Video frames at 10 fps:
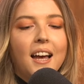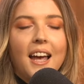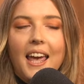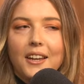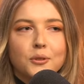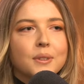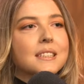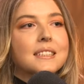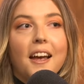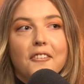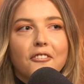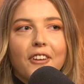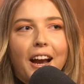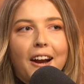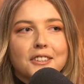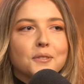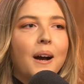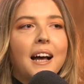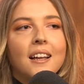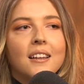uh, annual Sutton Fair as
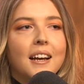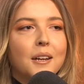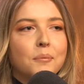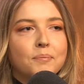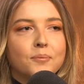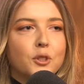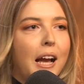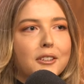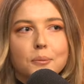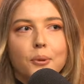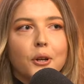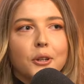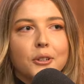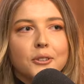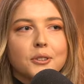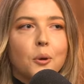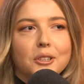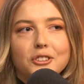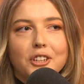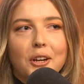well. Um, tractor pulls,
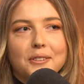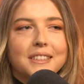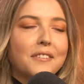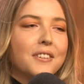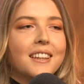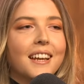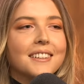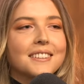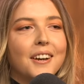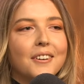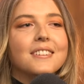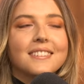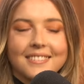horse shows, everything. So